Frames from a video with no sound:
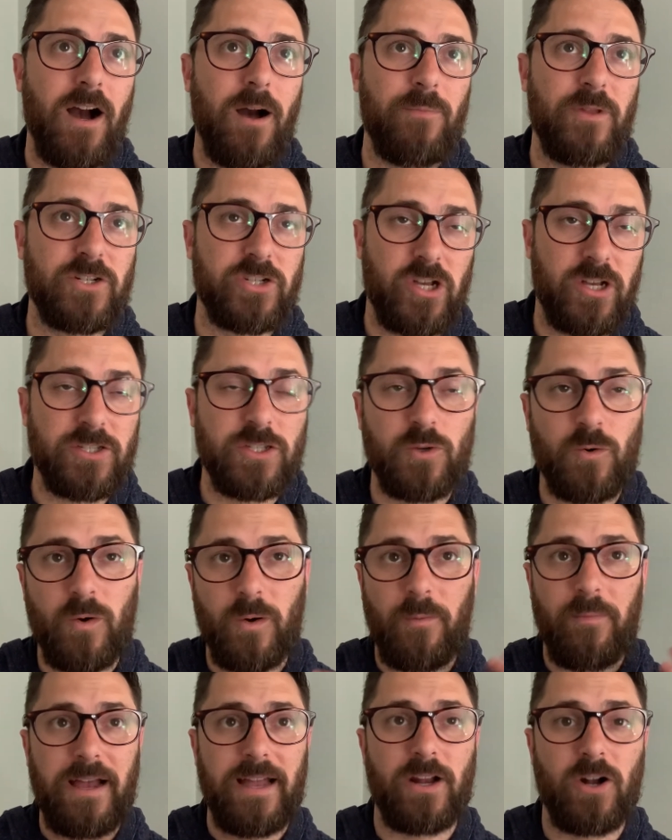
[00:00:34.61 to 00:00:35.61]
There's also what
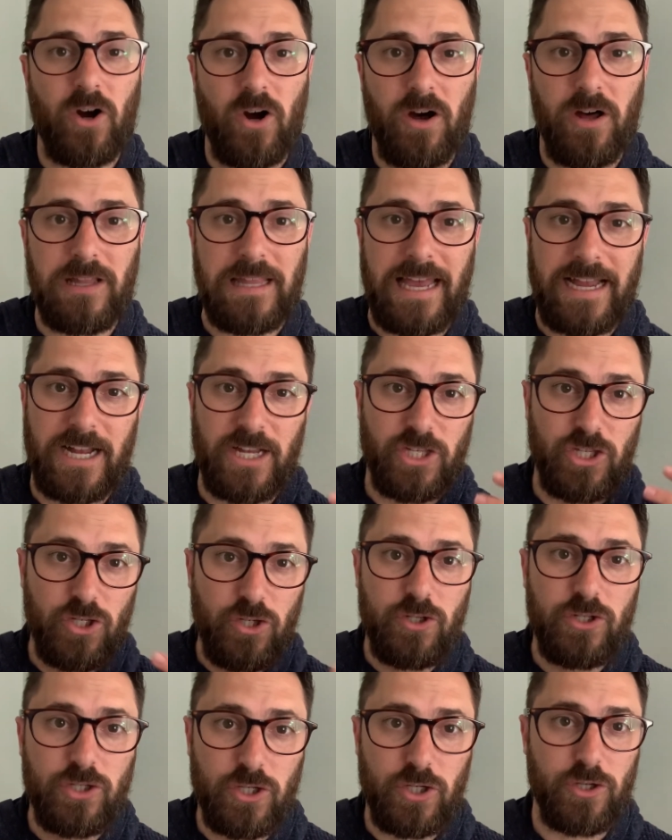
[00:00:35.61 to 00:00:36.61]
we might call a
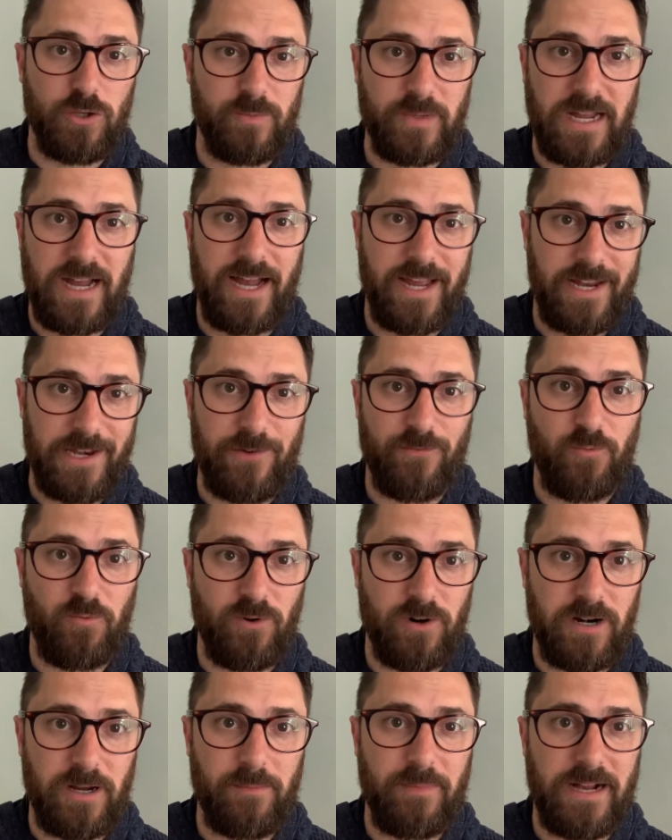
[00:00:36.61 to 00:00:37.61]
YouTube kind of
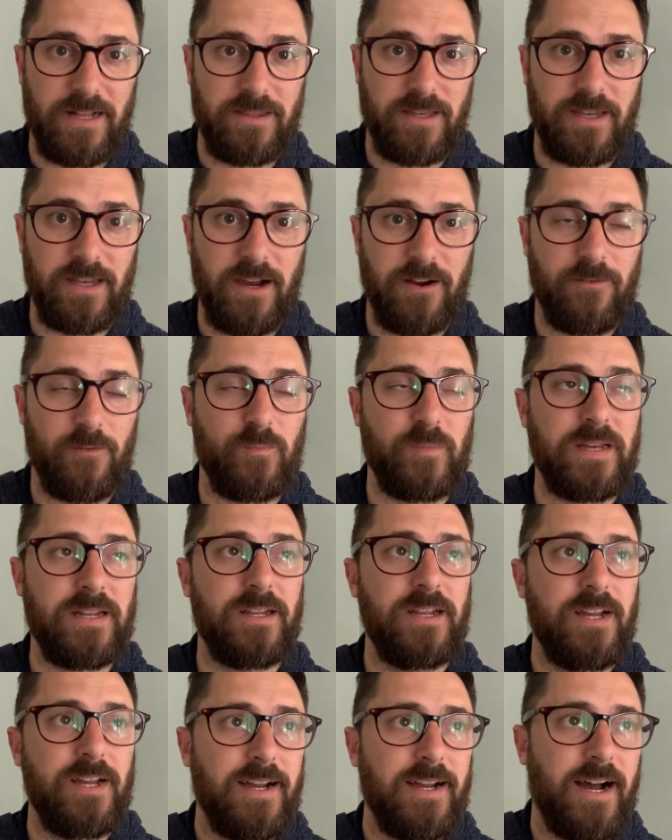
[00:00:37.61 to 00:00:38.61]
worry about the government,
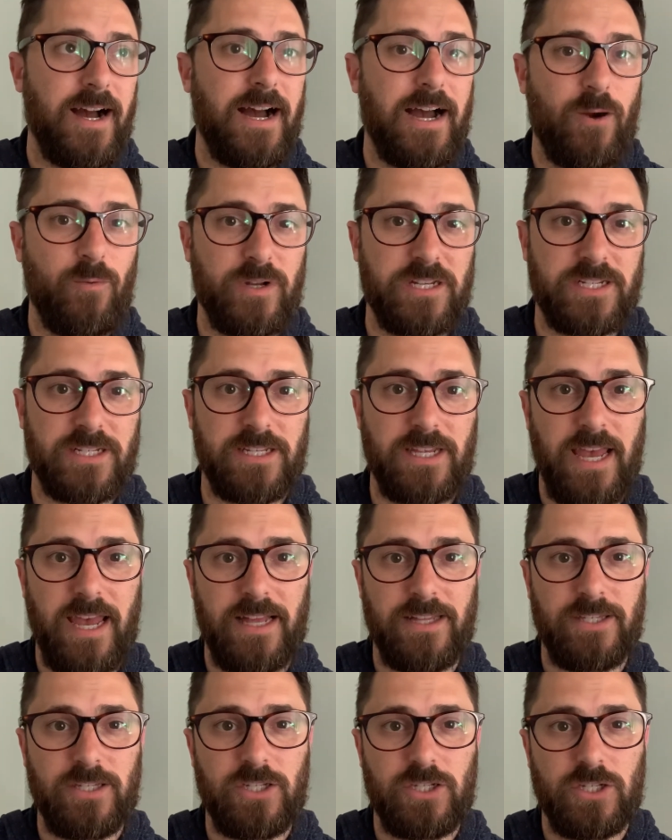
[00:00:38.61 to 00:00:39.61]
which
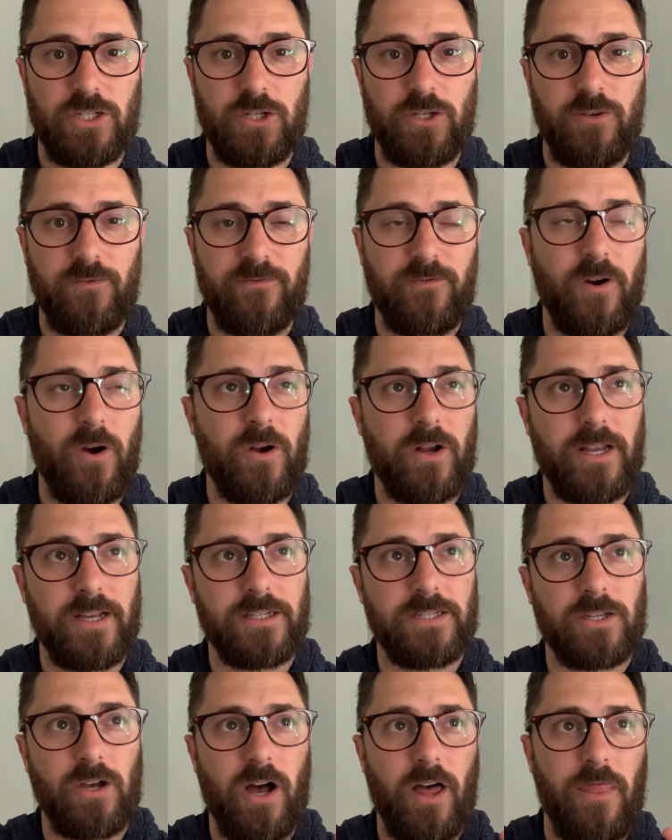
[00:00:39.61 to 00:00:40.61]
tends to
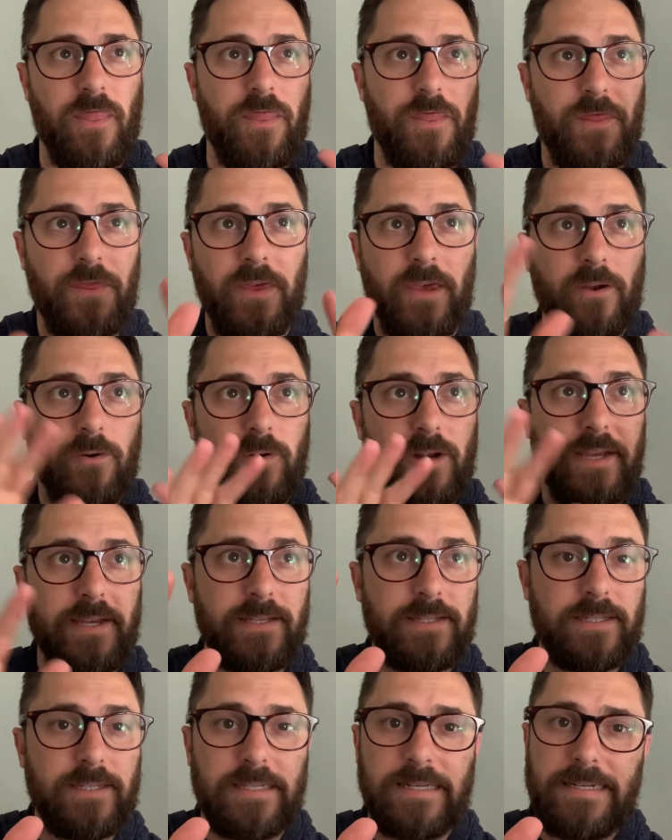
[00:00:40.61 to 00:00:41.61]
focus on
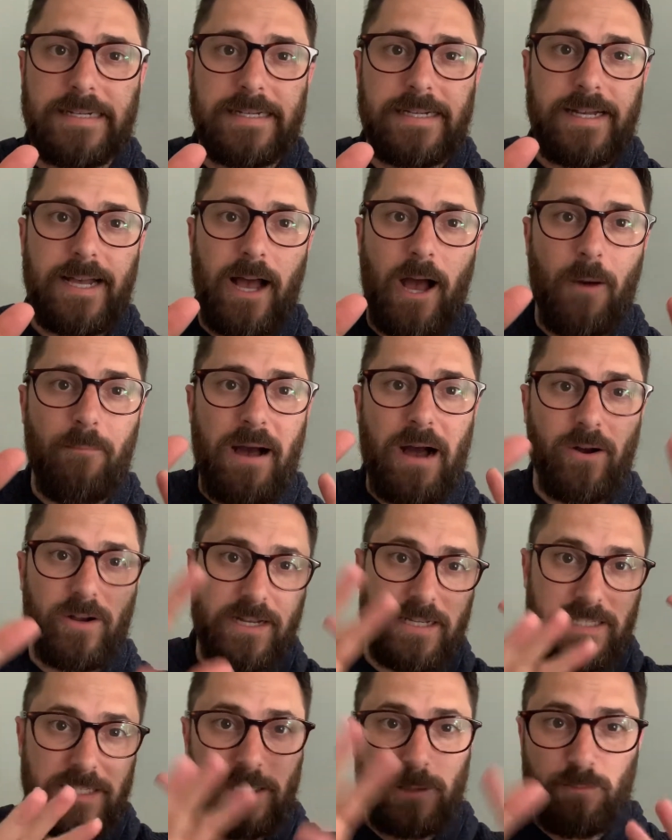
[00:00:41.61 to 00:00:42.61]
theories about
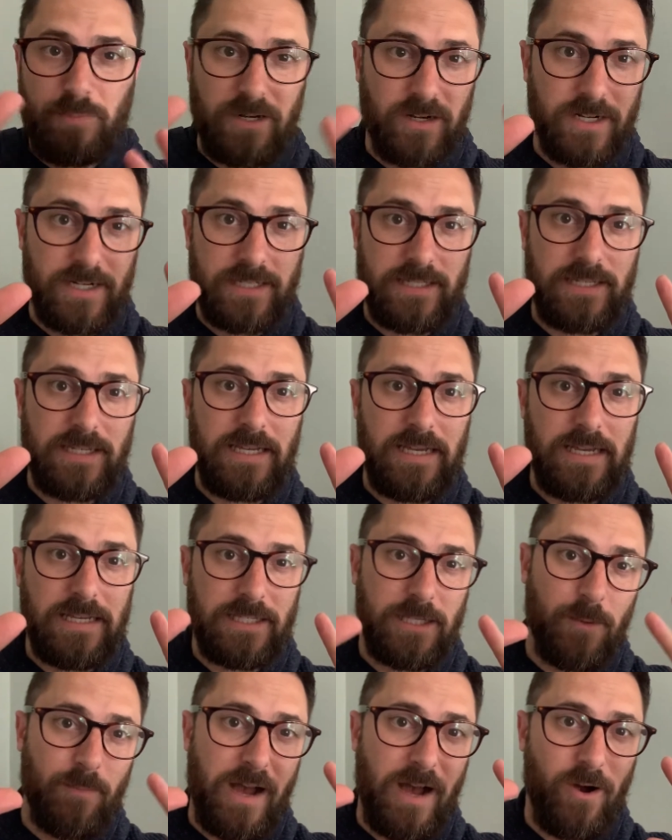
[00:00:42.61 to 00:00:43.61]
conspiracies,
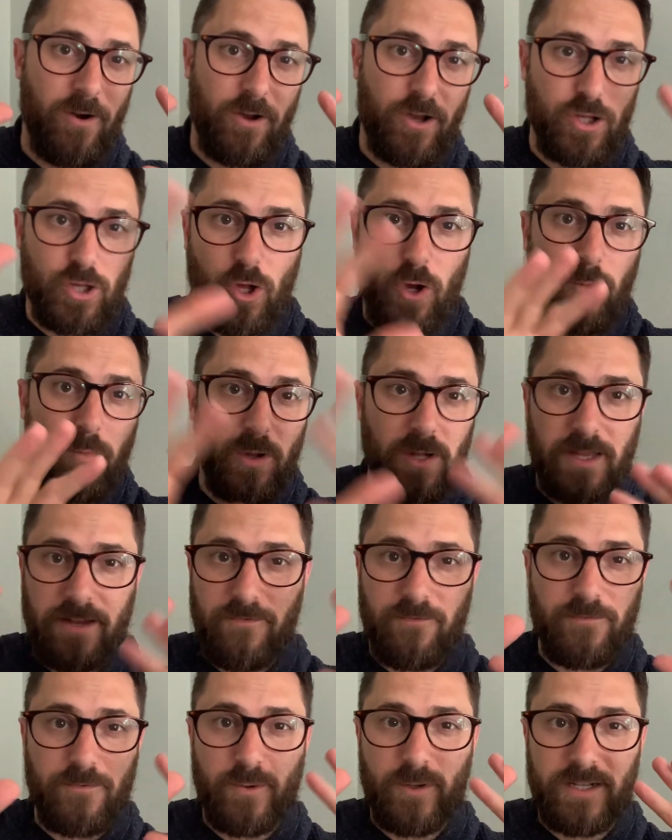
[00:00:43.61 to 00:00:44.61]
about global
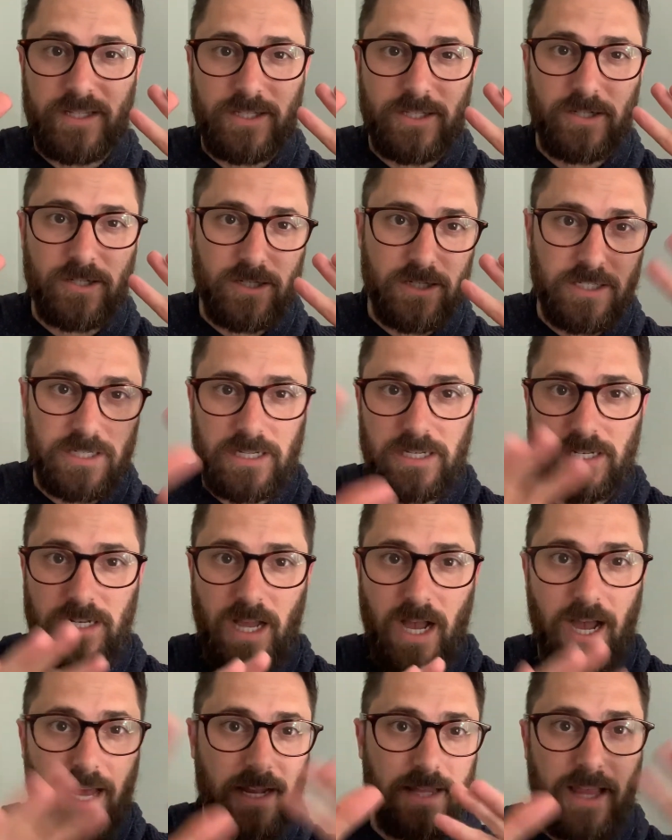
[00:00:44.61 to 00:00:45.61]
influencers and
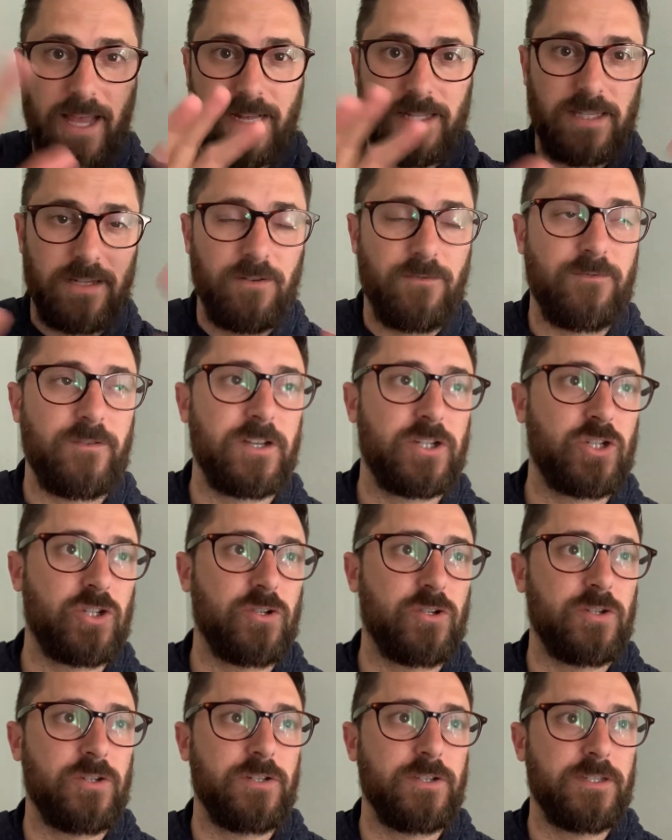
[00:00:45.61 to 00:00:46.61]
unelected
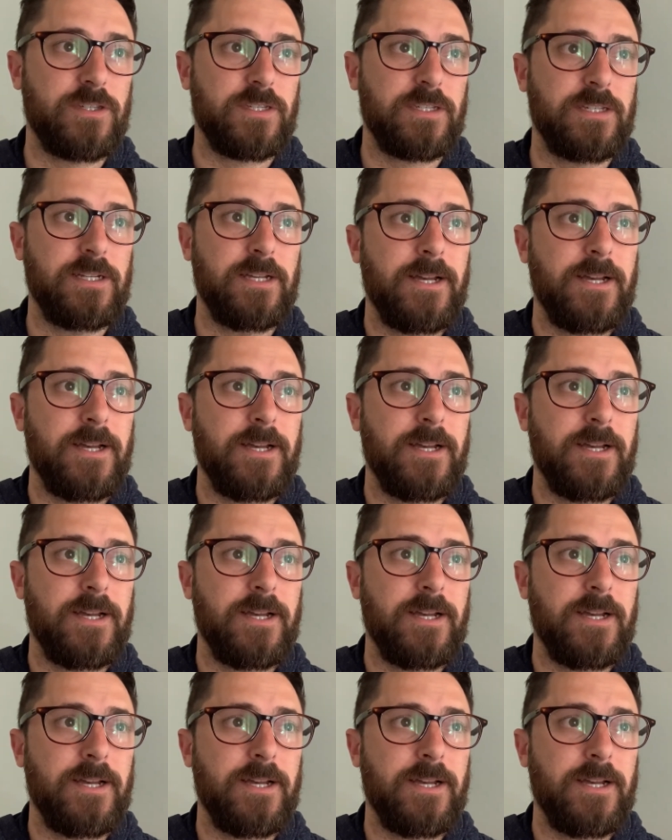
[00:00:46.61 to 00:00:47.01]
officials.